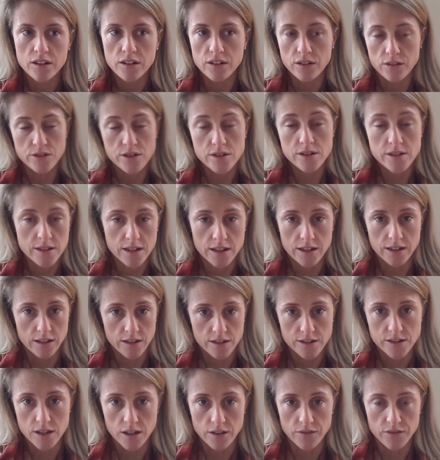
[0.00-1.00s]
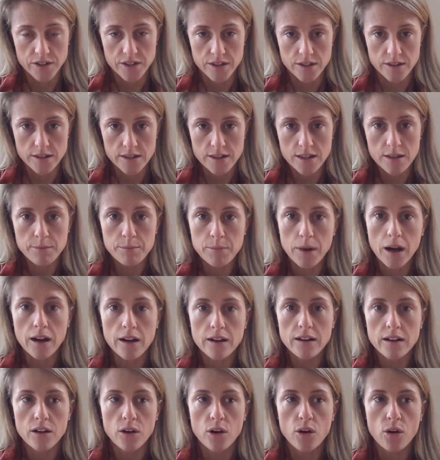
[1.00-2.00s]
you're just selling your services.
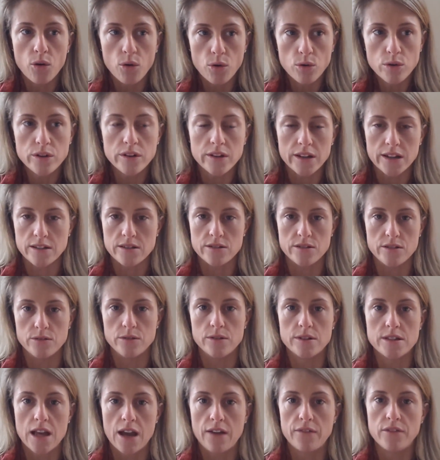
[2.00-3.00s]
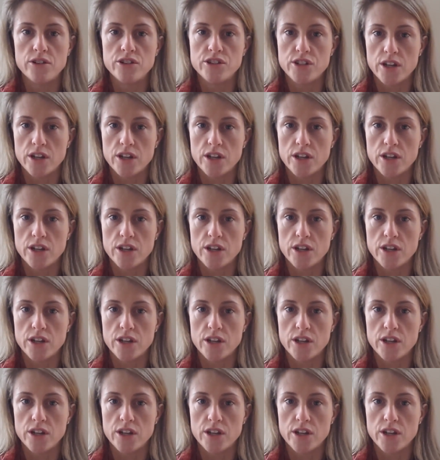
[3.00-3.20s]
But all you need to do is have a